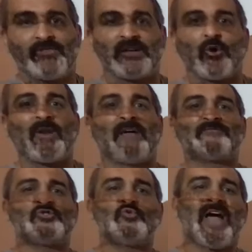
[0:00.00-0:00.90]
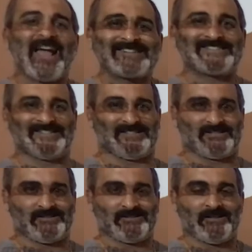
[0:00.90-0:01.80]
they don't have two
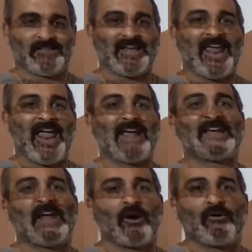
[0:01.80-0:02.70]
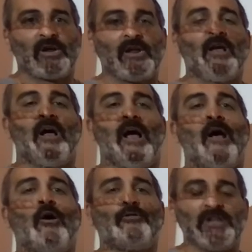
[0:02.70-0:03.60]
X's. They can't carry a
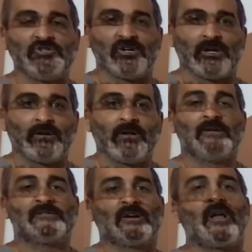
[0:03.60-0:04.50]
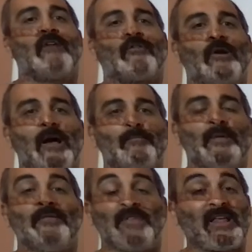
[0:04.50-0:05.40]
healthy gene to cover
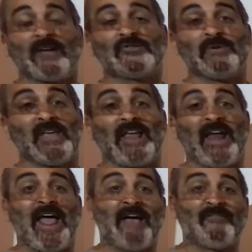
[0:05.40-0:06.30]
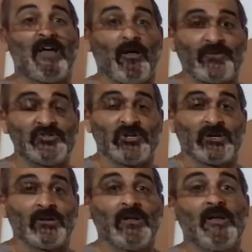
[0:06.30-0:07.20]
up, they can't have a healthy
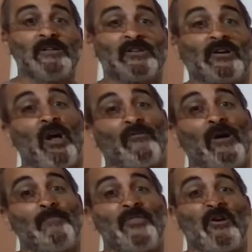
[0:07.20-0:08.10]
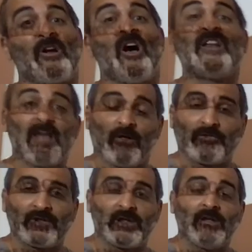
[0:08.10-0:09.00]
gene to cover up their
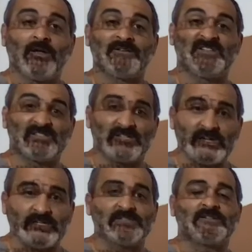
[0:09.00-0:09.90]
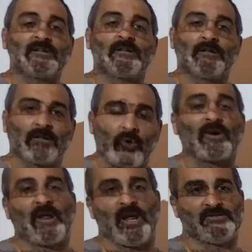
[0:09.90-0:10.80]
unhealthy, diseased
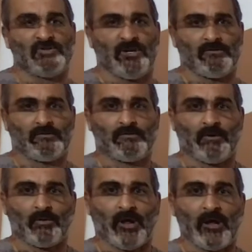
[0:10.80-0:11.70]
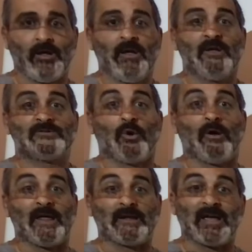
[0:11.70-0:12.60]
lowercase gene. Okay?
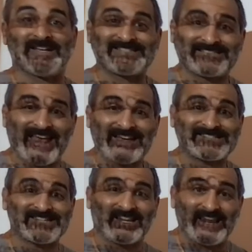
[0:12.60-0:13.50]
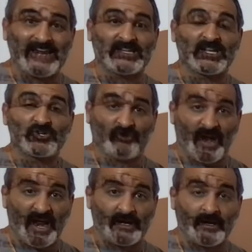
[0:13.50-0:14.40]
So in a sex-linked
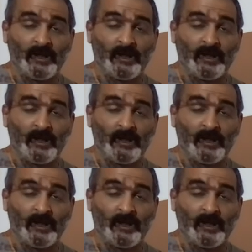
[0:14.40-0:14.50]
trait,